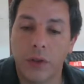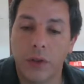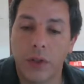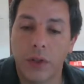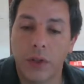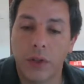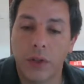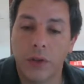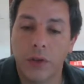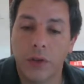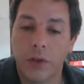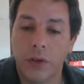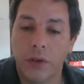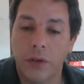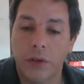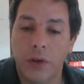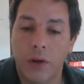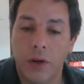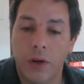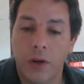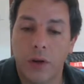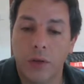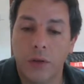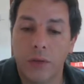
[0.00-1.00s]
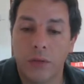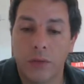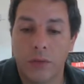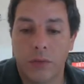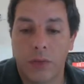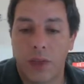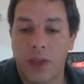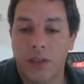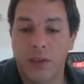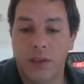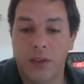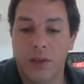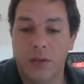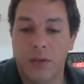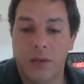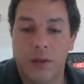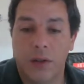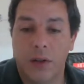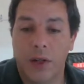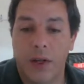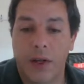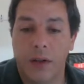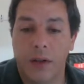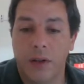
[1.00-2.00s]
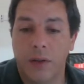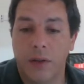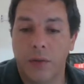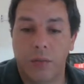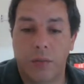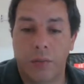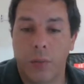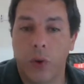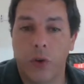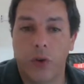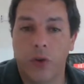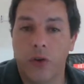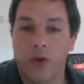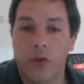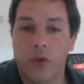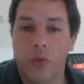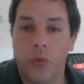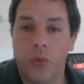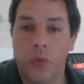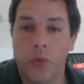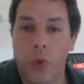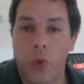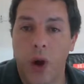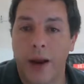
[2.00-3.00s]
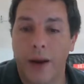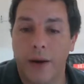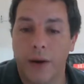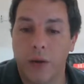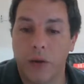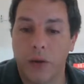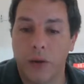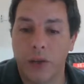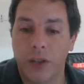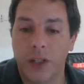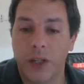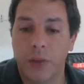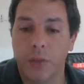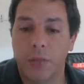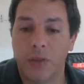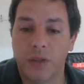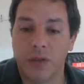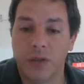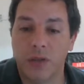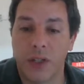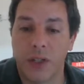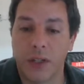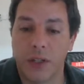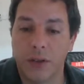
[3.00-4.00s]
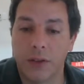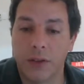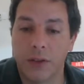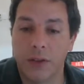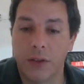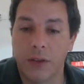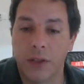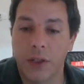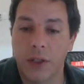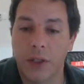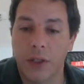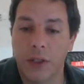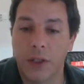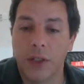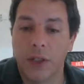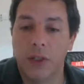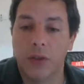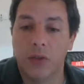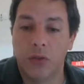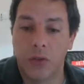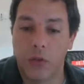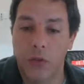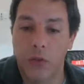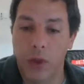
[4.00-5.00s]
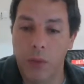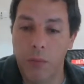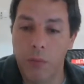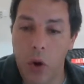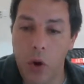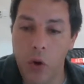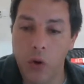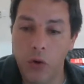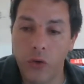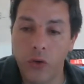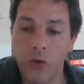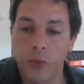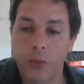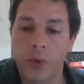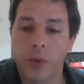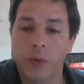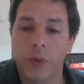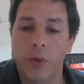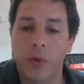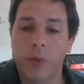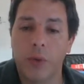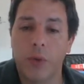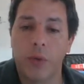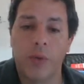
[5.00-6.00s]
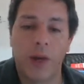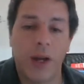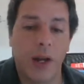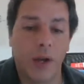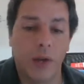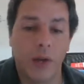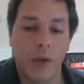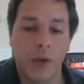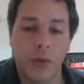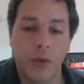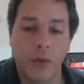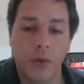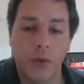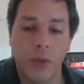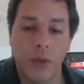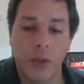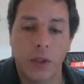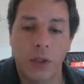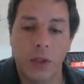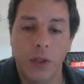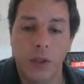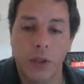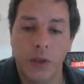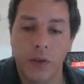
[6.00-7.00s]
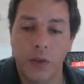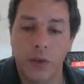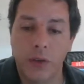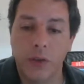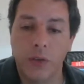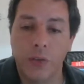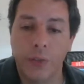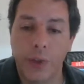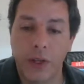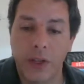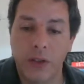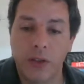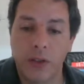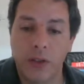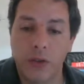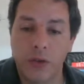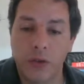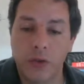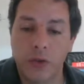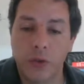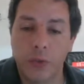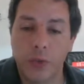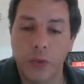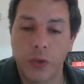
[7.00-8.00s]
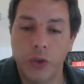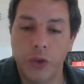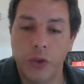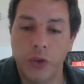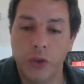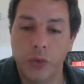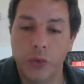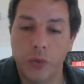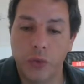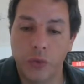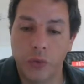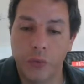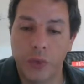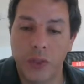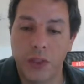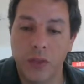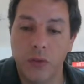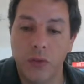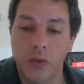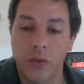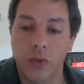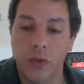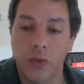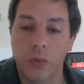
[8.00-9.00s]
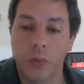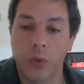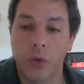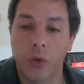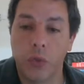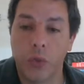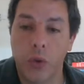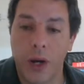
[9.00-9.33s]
So that's like 0.1 or 10%. So the most probable value in this beta distribution would be 0.1.